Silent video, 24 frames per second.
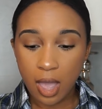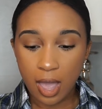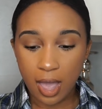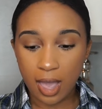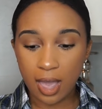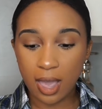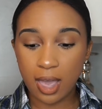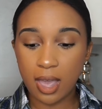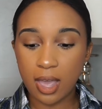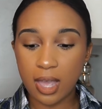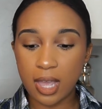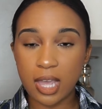
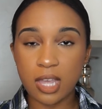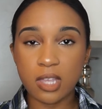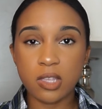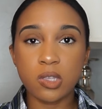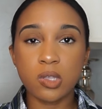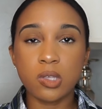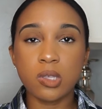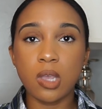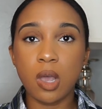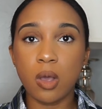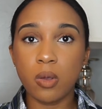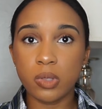and it's
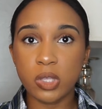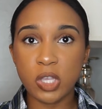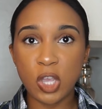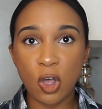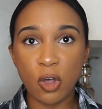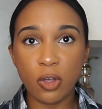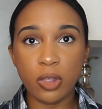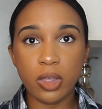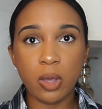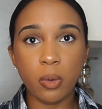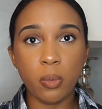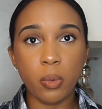so
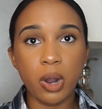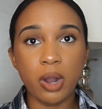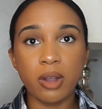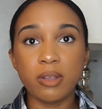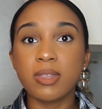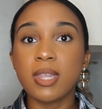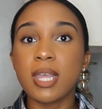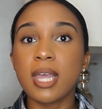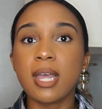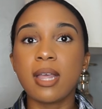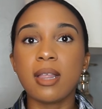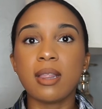totally
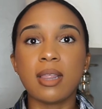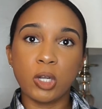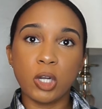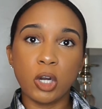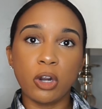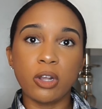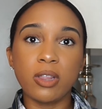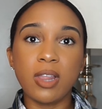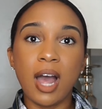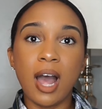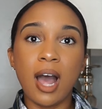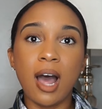worth it.
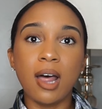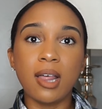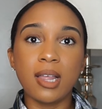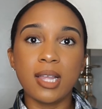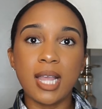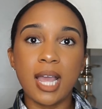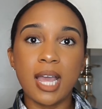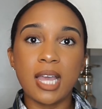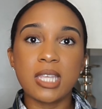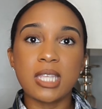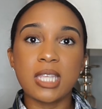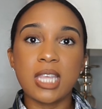During the
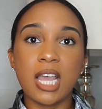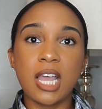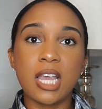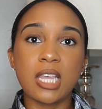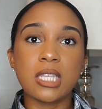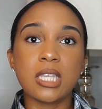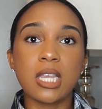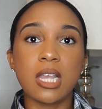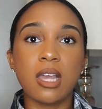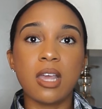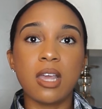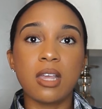holiday
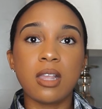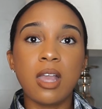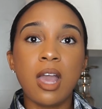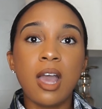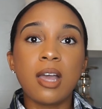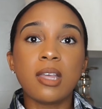season,